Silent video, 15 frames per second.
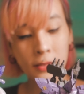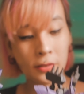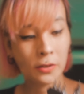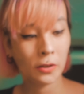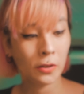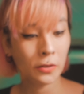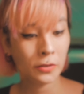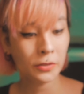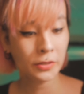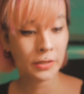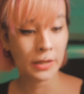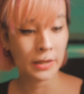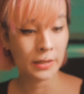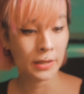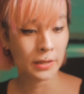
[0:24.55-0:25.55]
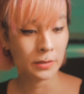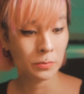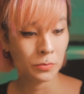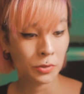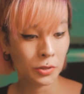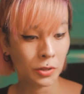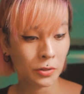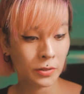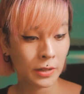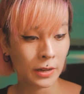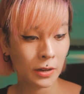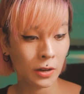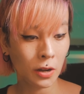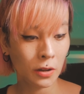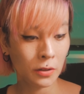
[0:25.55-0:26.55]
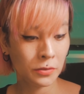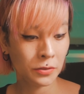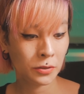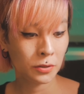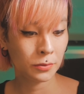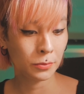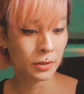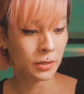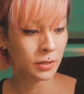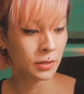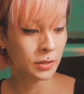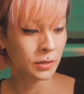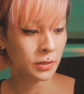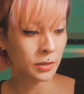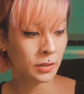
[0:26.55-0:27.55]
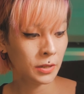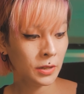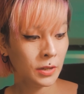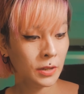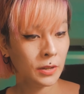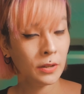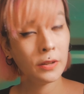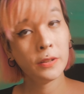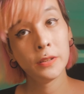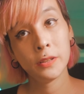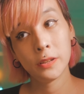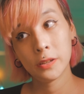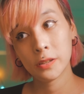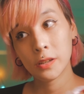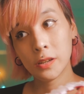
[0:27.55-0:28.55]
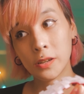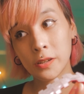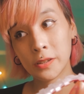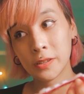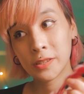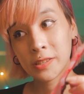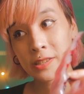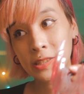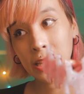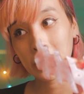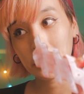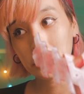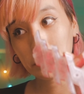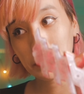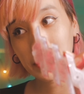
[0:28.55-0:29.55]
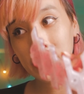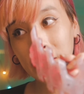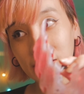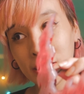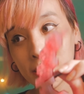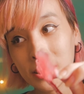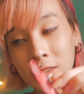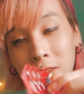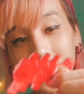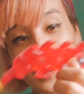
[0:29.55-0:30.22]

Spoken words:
the colors, and that Moon Gundam comes with a cycle plate,